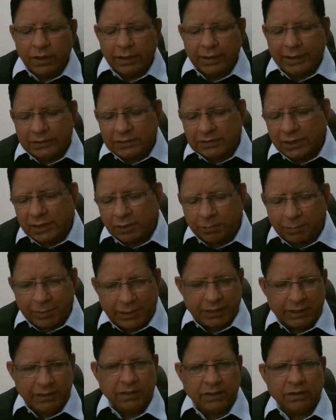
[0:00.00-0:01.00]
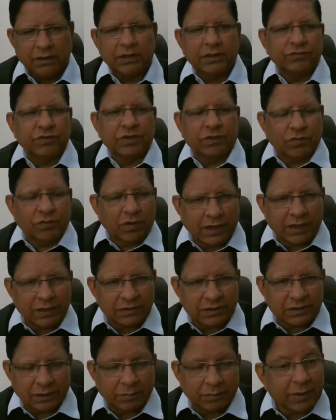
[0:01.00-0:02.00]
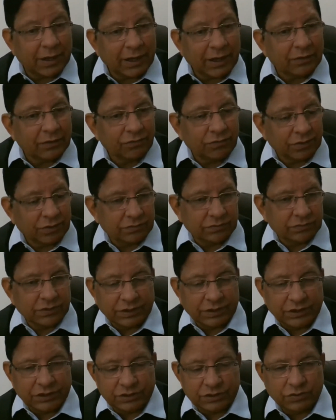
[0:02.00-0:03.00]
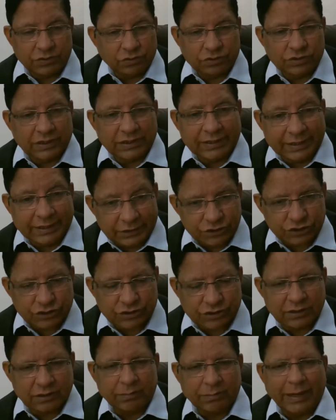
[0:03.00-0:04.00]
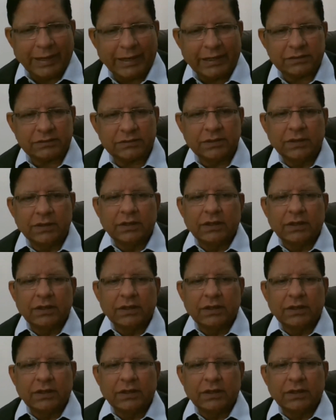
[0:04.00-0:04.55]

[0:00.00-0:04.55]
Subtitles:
and the remaining, if they want, they may have the national bank